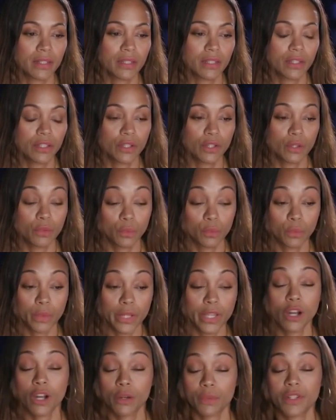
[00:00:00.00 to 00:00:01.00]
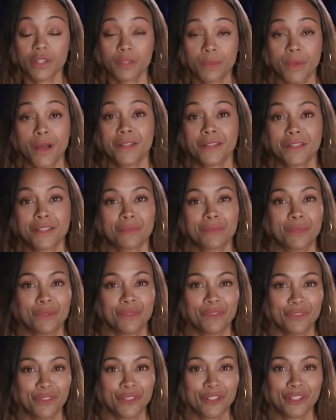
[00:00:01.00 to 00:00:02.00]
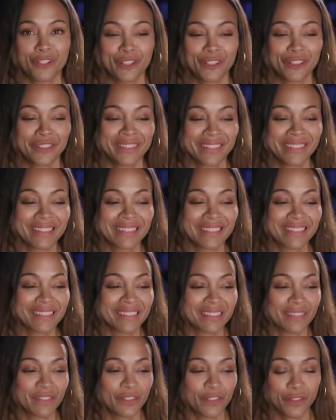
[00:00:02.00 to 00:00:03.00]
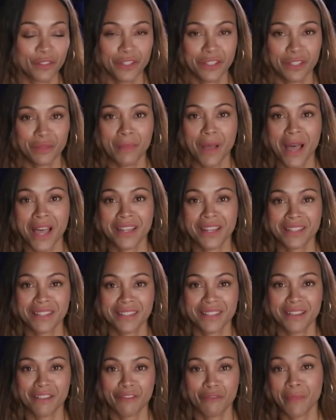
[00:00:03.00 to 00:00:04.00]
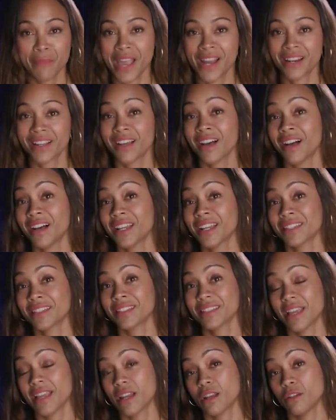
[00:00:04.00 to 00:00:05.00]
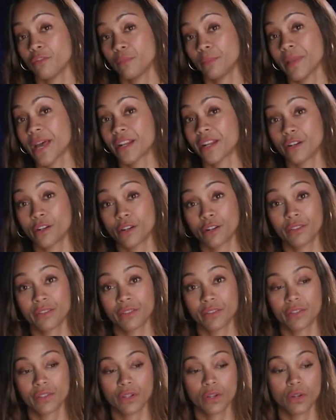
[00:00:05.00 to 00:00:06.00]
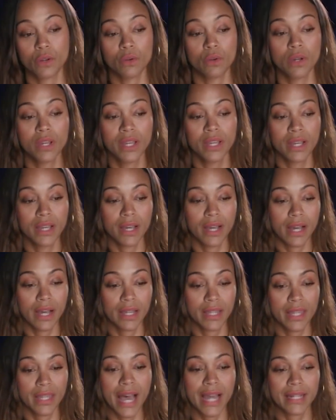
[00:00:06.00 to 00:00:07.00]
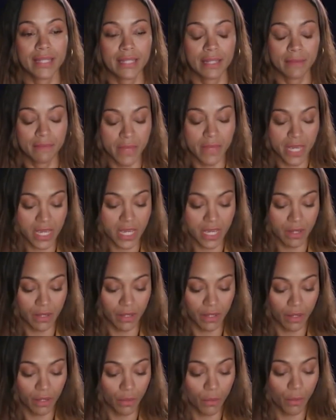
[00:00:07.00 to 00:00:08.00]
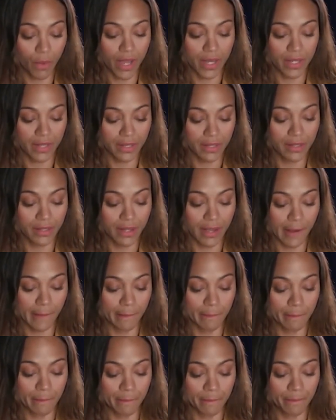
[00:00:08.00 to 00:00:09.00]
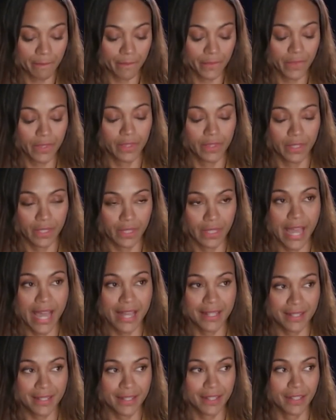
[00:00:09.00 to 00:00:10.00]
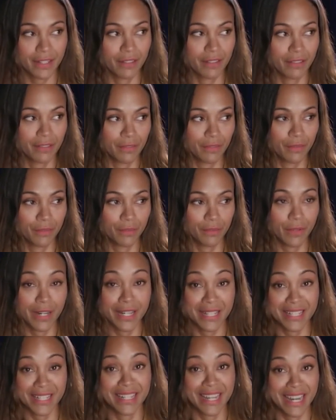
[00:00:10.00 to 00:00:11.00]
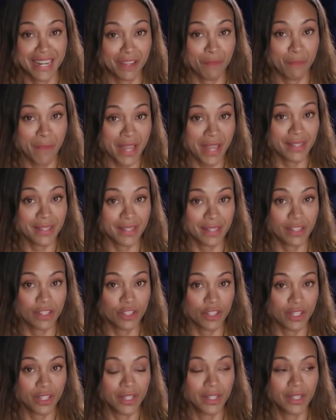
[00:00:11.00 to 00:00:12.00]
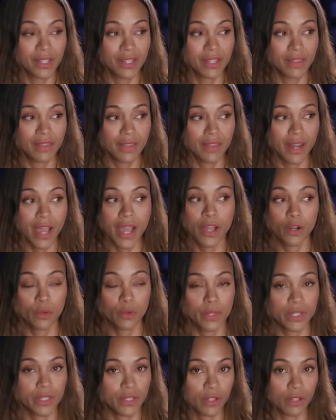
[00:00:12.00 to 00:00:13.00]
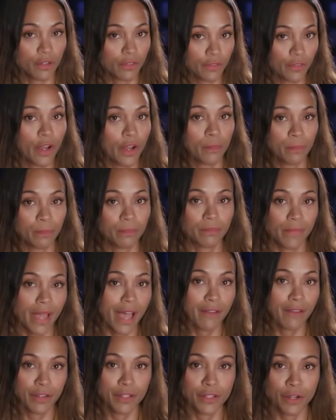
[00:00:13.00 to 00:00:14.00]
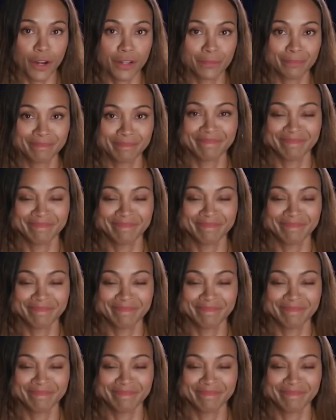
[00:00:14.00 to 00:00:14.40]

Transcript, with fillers: you know, we are responsible for, for the demise of mankind and of planet Earth. So that to me was um, the lasting resonating message that I always took from Avatar.